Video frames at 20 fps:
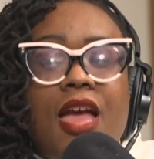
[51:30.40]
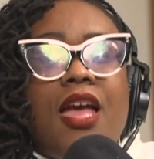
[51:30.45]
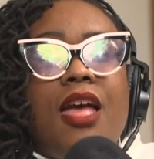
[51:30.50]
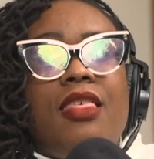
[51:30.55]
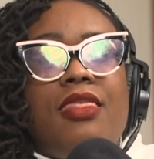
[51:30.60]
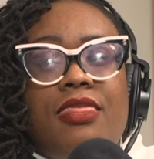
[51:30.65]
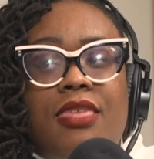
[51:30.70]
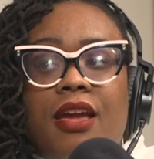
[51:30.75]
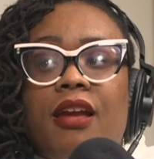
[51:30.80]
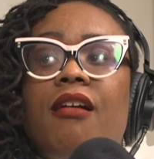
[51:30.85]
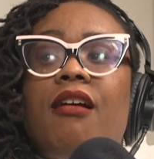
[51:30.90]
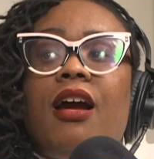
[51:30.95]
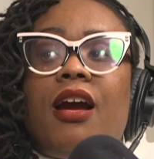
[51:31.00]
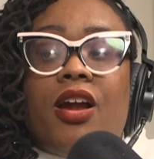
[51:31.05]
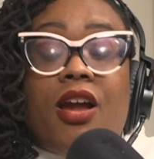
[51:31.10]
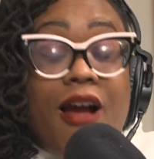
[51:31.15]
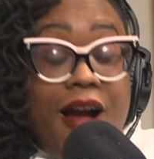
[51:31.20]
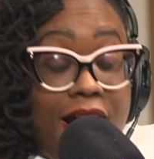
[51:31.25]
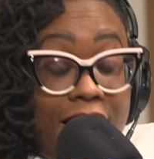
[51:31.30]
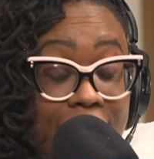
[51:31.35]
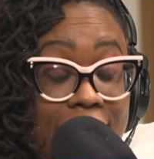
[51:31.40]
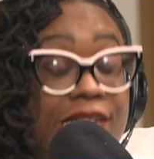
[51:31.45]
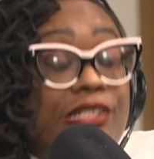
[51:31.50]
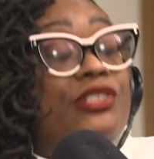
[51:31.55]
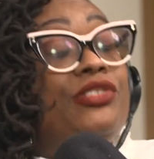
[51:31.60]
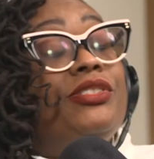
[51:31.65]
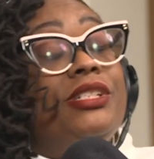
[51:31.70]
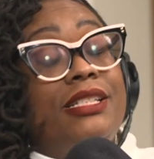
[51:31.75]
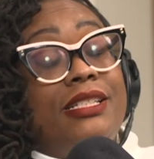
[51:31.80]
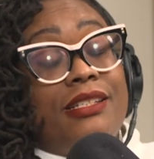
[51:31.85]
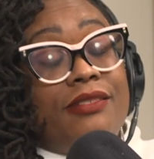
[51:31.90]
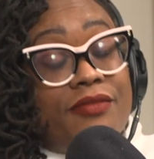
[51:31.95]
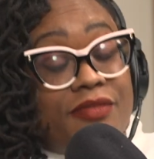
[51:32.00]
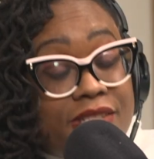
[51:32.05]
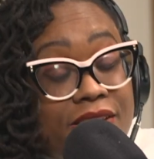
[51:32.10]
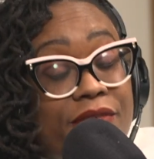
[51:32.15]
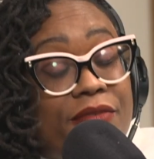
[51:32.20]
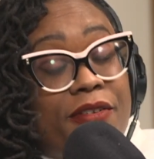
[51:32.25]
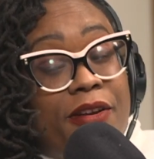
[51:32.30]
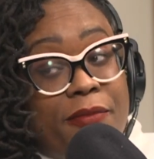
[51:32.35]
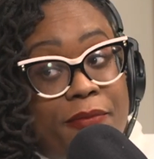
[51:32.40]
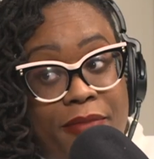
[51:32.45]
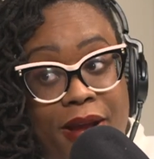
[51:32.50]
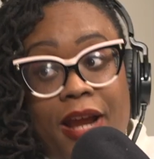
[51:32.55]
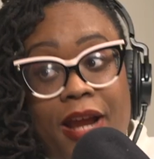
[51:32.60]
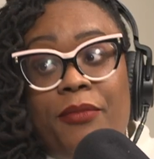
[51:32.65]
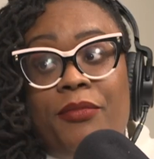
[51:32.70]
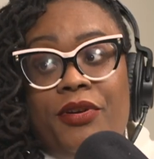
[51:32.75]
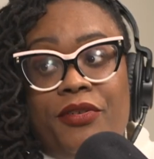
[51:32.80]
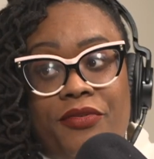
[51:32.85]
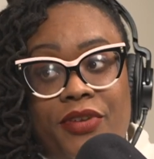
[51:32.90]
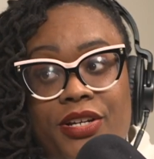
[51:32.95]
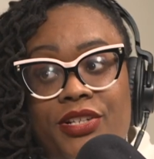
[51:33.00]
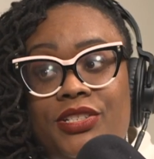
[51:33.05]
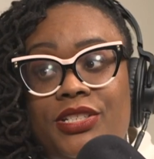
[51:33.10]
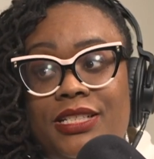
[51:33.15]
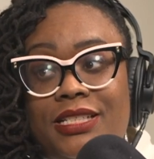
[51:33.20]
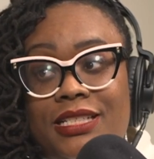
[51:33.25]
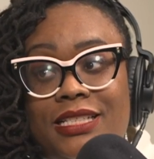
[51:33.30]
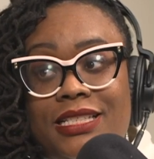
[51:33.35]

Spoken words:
There are hundreds of different Bible versions.